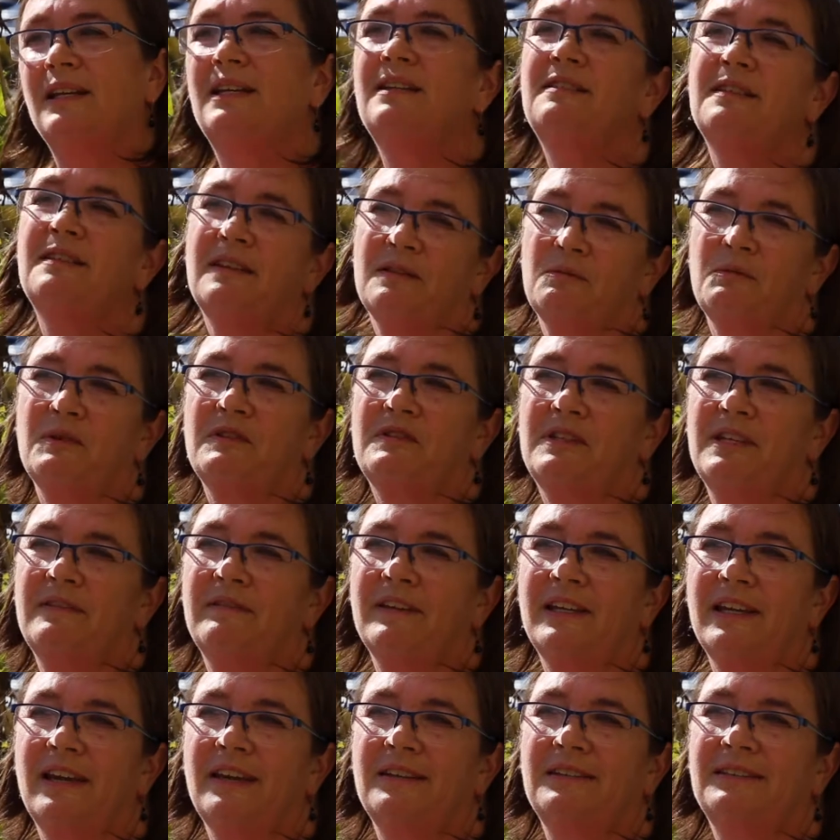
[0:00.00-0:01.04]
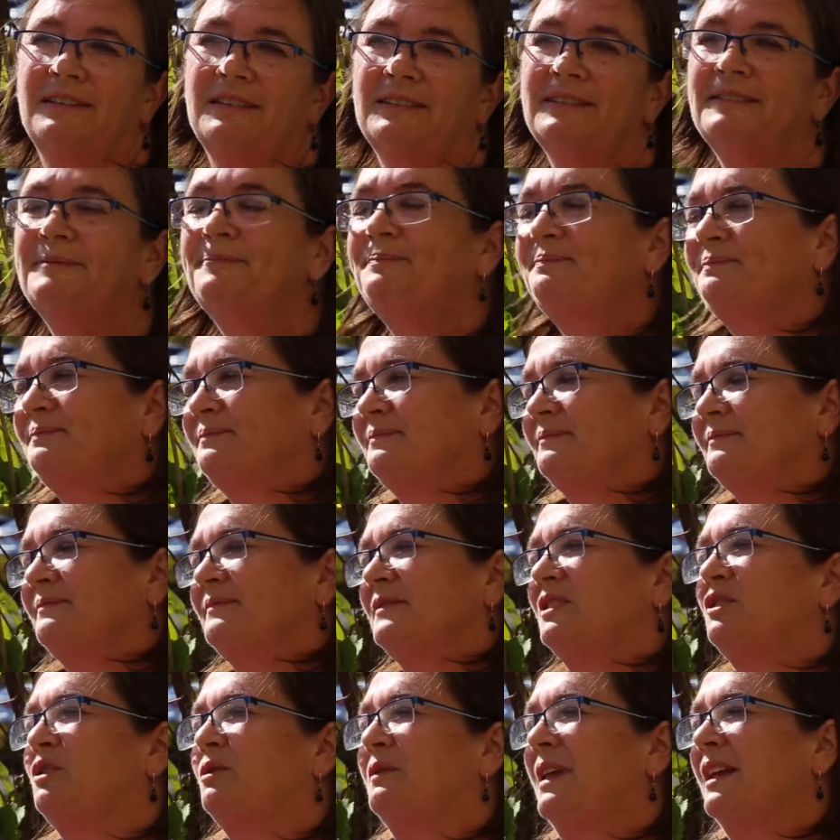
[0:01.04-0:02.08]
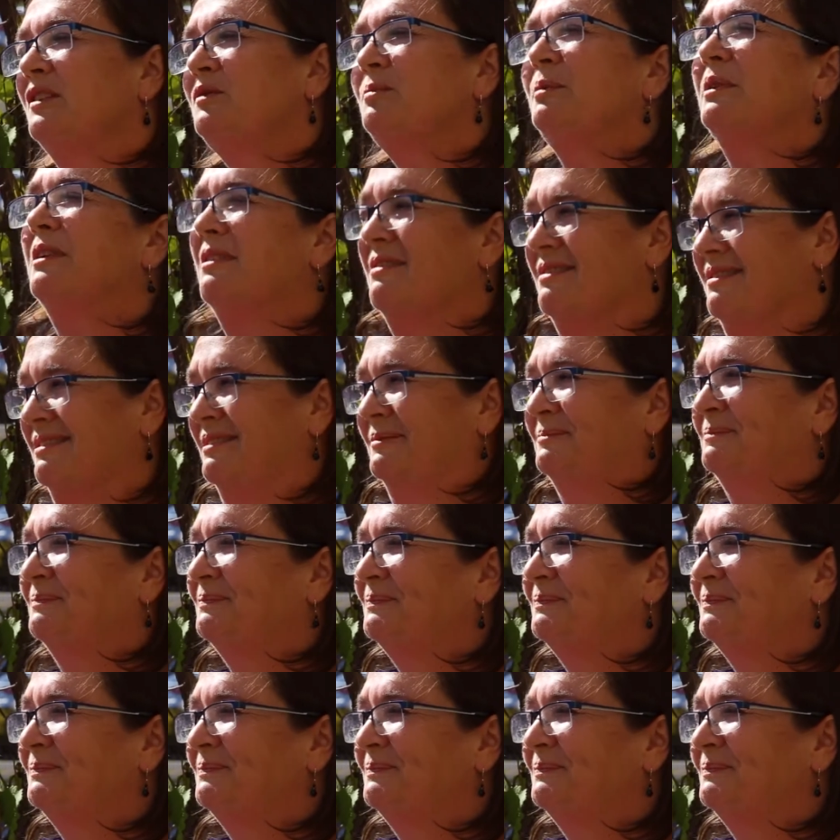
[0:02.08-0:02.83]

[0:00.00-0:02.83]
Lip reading: he's on the receiving end. So that's been hard.